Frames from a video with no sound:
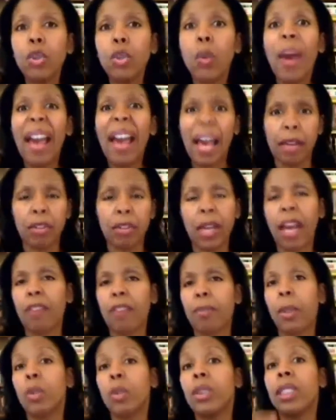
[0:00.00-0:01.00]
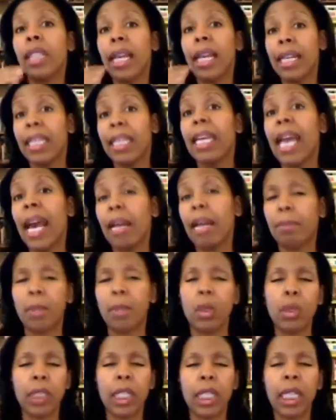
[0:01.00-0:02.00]
you have to have protein, and he had
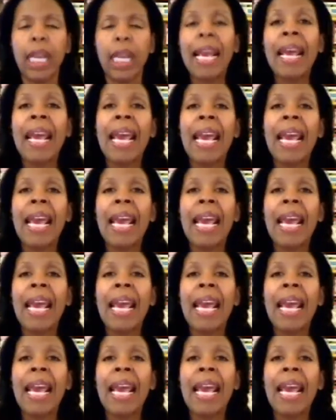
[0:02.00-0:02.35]
protein.